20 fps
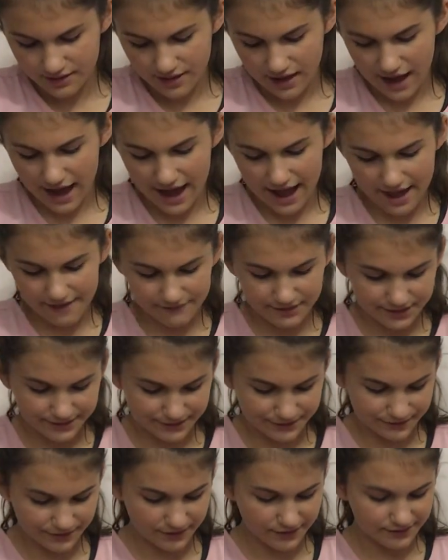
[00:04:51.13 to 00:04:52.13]
I haven't
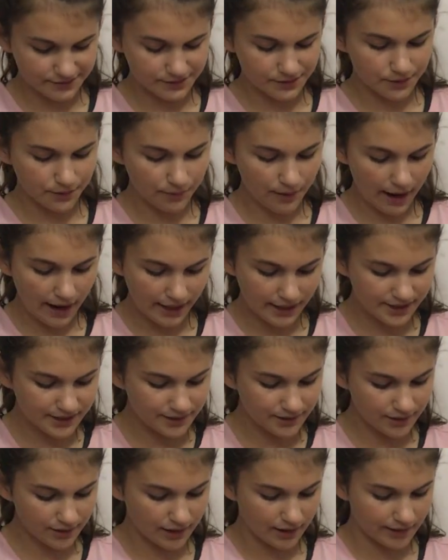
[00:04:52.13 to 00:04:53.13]
used this in a
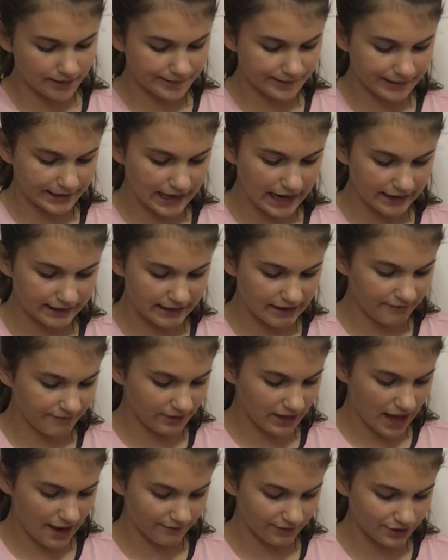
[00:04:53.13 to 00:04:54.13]
while, I
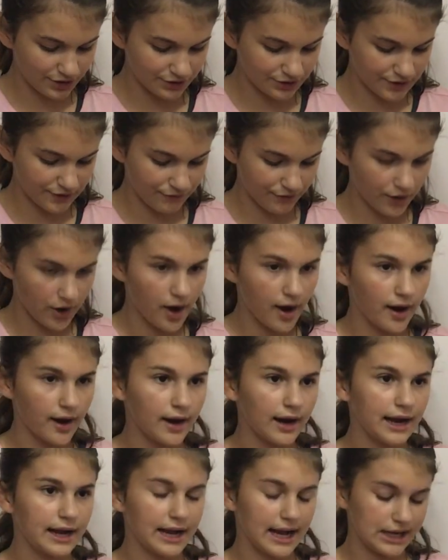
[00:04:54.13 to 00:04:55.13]
definitely haven't used it for
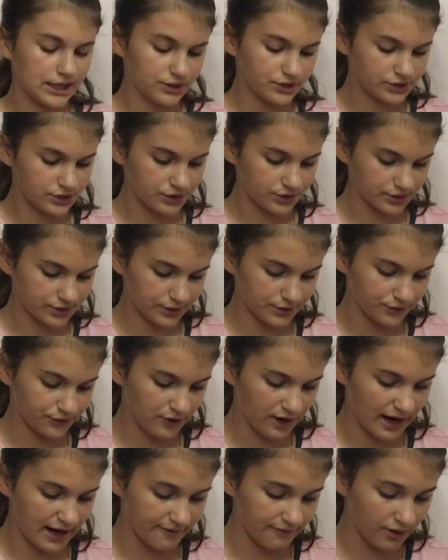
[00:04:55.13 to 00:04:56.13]
her, and I used to use this for
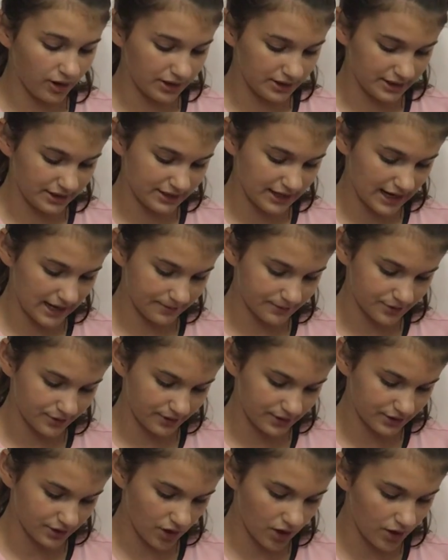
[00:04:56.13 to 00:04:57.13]
Ava all the time, so
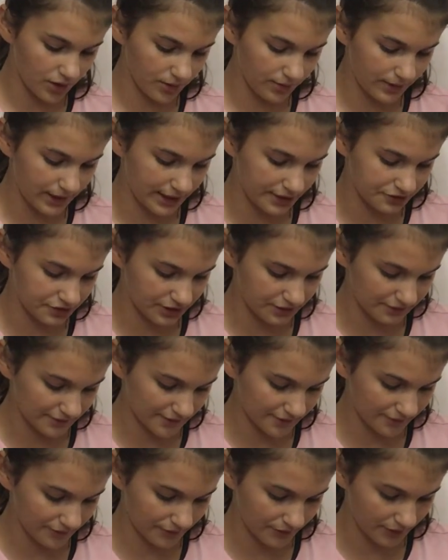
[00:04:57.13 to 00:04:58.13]
it is all the way
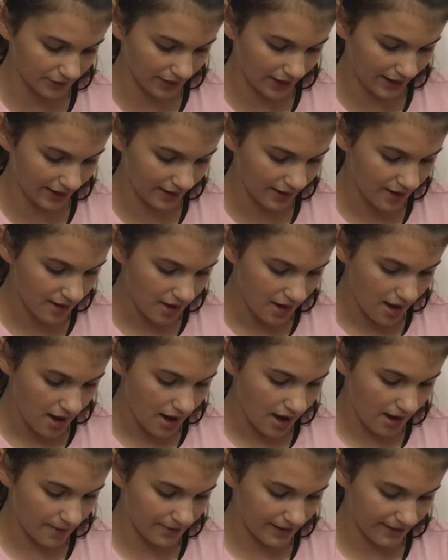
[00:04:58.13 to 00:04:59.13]
adjusted for like
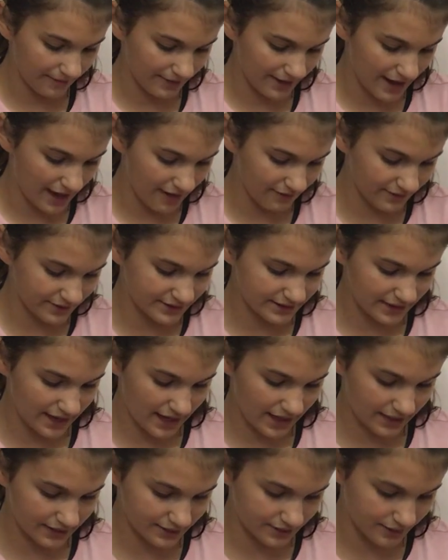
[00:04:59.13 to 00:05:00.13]
a baby Ava
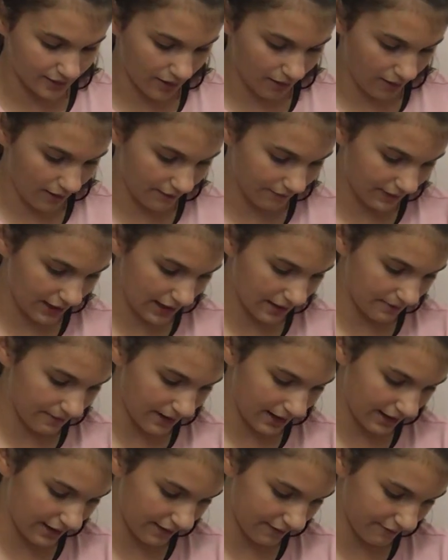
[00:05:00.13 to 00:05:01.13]
size, so I've got to
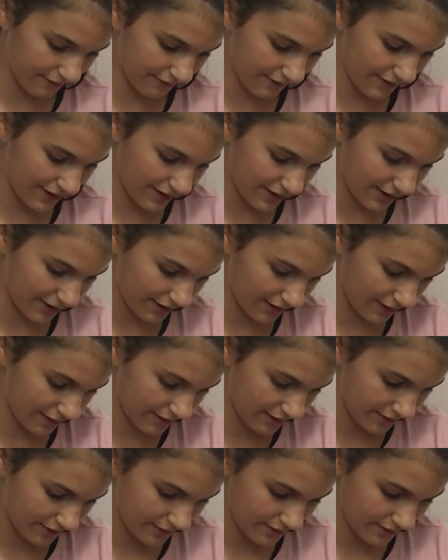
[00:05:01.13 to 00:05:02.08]
make it fit her.